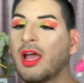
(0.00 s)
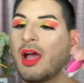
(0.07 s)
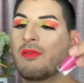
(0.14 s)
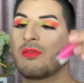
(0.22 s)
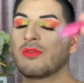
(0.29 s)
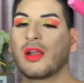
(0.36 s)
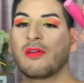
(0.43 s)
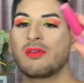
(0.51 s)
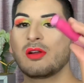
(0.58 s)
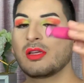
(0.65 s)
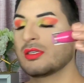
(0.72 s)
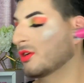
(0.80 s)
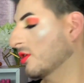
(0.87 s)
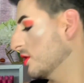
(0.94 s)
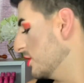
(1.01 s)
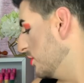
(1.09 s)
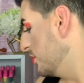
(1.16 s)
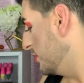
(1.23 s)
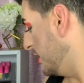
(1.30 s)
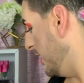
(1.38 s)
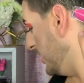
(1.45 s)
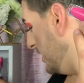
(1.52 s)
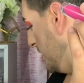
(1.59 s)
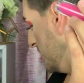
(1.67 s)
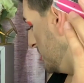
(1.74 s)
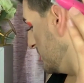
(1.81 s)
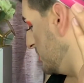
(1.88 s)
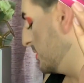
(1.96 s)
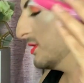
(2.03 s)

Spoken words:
have or whatever because you already know you like it. So